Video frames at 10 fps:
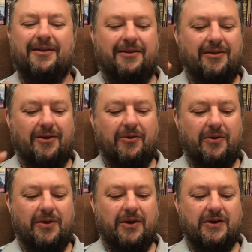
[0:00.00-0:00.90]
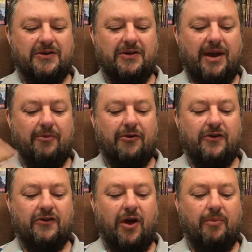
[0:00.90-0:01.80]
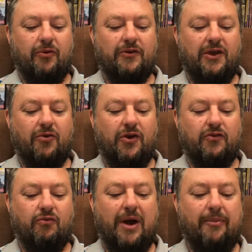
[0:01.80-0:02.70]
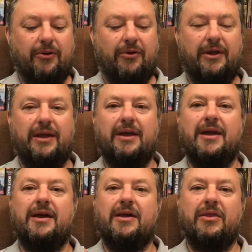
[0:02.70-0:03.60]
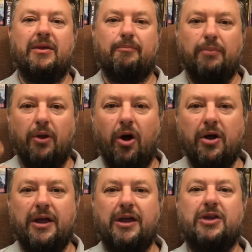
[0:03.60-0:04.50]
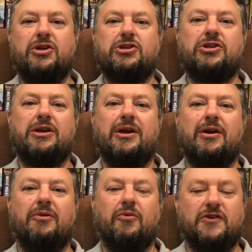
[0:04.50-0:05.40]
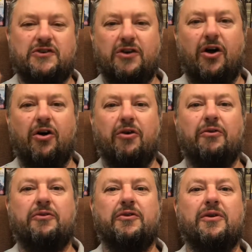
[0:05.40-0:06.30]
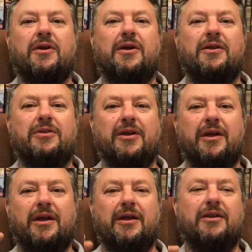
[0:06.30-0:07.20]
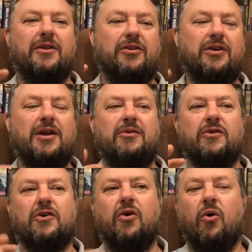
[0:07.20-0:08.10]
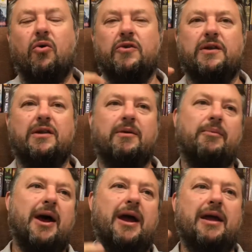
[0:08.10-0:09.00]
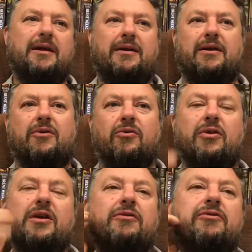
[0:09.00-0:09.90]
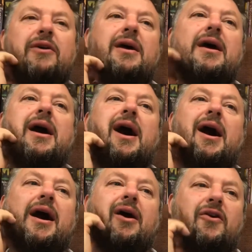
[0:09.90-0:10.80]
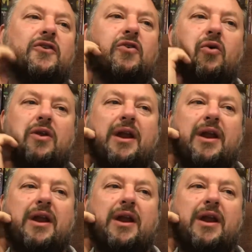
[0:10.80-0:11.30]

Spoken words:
The number of disciples increased rapidly. The blockage was solved. The thing that was causing the pain and the grief got sorted